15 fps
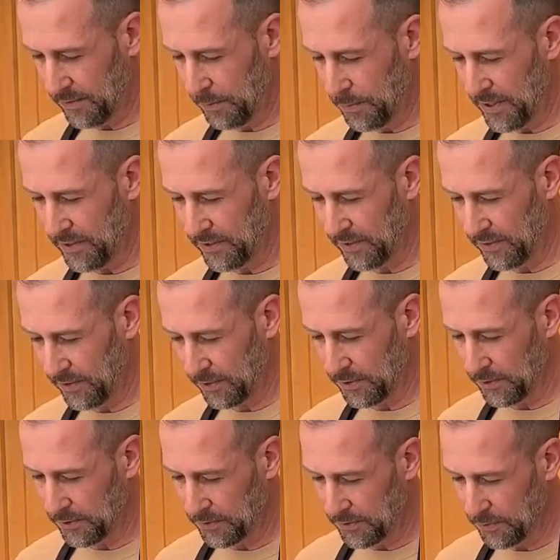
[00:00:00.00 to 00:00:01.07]
if the pieces look
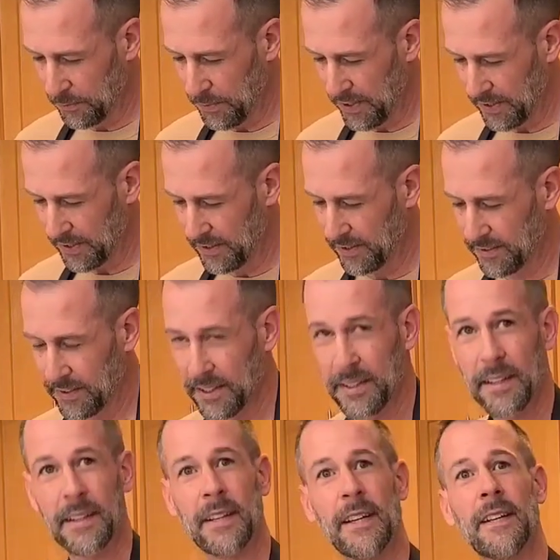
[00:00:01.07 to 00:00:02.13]
a little too big, because
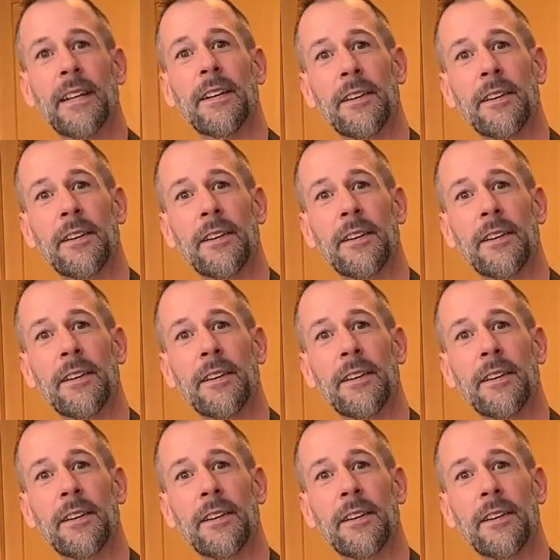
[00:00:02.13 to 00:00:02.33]
again,